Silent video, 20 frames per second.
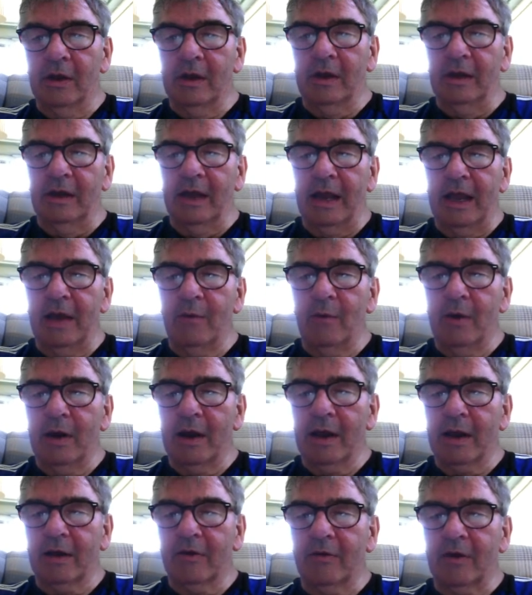Now when
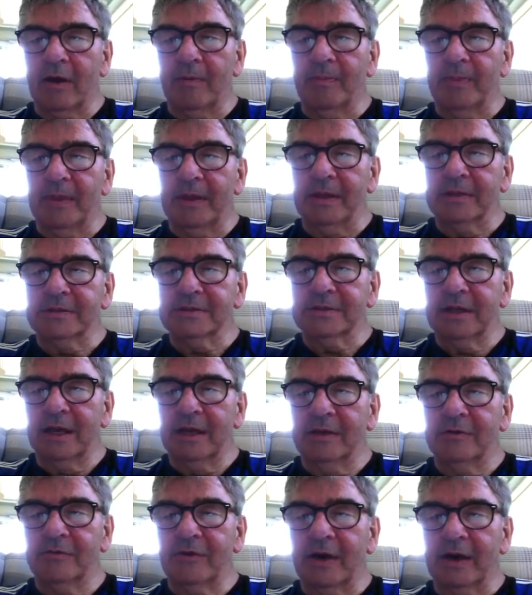I grab this
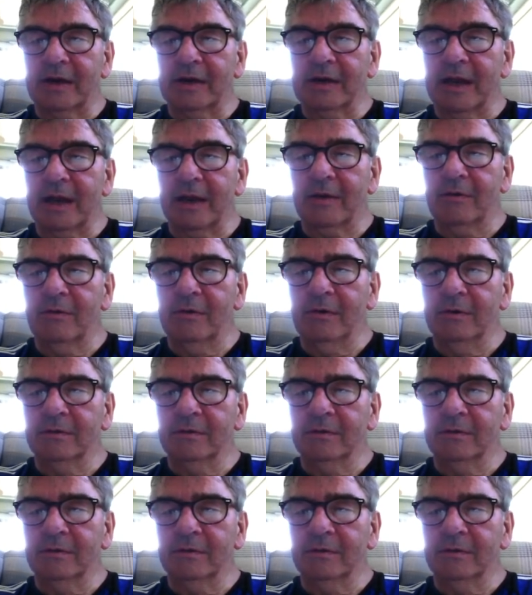and drag down,